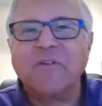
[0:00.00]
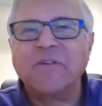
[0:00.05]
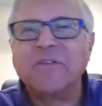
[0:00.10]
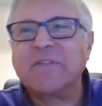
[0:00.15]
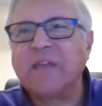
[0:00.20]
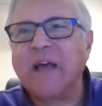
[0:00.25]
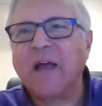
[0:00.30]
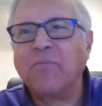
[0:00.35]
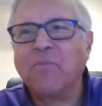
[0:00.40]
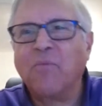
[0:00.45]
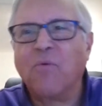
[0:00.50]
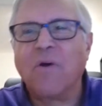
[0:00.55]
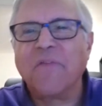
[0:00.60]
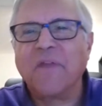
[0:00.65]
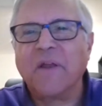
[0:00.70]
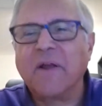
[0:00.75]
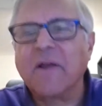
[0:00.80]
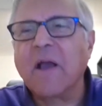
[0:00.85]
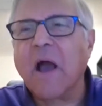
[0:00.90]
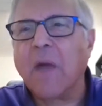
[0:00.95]
said more
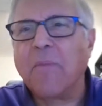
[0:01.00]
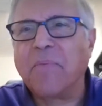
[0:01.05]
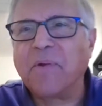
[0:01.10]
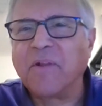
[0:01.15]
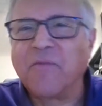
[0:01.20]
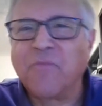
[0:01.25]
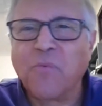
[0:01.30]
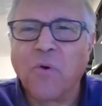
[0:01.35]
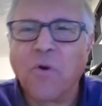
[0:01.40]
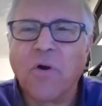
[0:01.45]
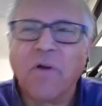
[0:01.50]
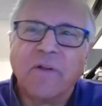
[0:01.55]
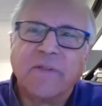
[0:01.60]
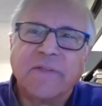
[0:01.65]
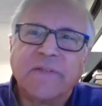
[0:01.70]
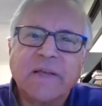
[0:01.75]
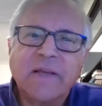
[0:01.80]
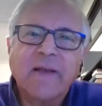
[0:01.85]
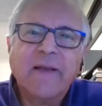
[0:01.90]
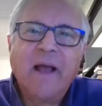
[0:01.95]
than a couple of
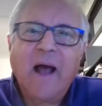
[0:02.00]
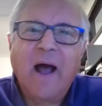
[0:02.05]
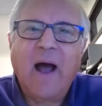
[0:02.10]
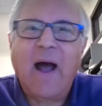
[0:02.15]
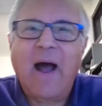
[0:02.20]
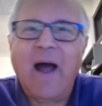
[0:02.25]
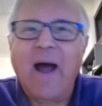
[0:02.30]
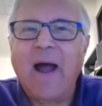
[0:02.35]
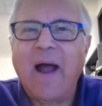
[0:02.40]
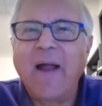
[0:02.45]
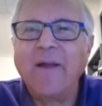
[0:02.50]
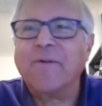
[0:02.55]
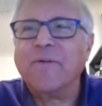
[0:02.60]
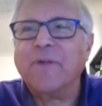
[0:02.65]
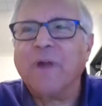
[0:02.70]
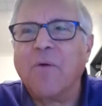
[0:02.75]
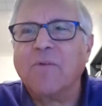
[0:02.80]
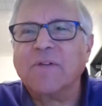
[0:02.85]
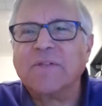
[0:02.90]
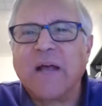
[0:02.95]
words. I don't
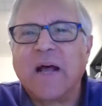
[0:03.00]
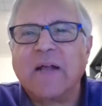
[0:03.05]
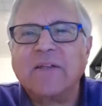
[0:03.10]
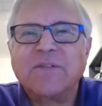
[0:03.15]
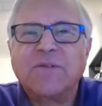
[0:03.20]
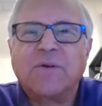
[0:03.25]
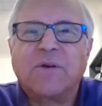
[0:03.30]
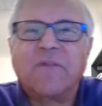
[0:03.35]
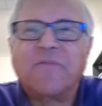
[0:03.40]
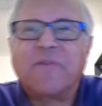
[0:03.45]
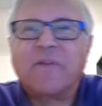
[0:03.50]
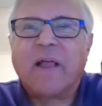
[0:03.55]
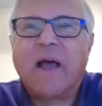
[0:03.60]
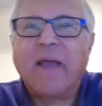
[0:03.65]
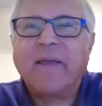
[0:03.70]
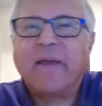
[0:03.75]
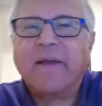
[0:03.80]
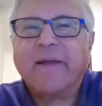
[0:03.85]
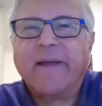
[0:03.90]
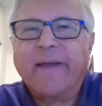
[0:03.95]
know. Was that sort of a,
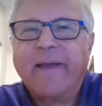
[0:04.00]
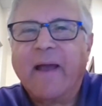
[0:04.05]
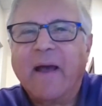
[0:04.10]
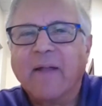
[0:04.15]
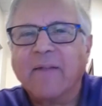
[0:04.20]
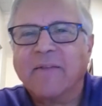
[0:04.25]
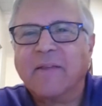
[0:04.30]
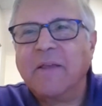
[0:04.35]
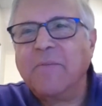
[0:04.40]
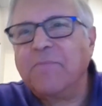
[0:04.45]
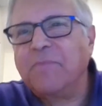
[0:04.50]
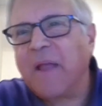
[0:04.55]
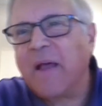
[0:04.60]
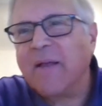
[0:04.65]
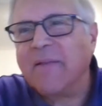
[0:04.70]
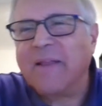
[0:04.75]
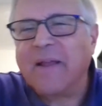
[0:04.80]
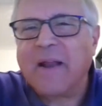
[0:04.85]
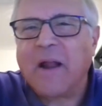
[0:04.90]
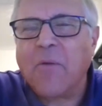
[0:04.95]
like a, uh, deep,
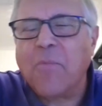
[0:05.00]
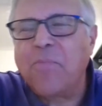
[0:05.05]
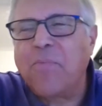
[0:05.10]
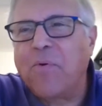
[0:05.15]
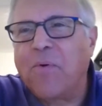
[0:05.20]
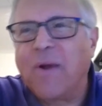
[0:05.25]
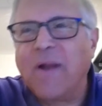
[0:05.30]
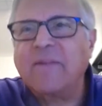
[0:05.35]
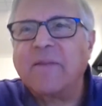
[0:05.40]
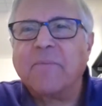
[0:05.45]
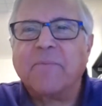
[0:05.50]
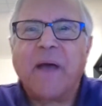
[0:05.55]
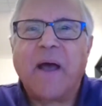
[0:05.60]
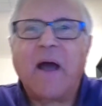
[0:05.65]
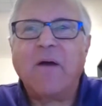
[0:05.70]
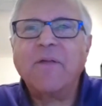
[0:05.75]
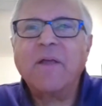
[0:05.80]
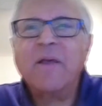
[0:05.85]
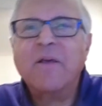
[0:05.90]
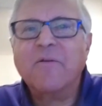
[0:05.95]
then a point
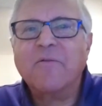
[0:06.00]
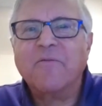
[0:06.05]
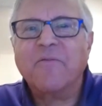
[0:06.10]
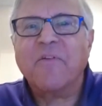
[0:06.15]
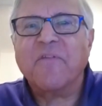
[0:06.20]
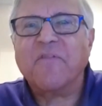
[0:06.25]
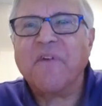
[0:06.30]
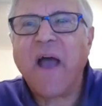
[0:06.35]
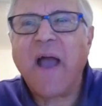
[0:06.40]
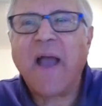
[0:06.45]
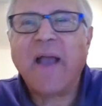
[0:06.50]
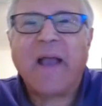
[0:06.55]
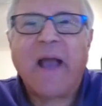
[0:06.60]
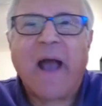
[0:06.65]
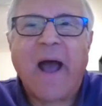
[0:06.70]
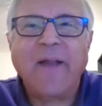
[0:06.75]
about Vivek? I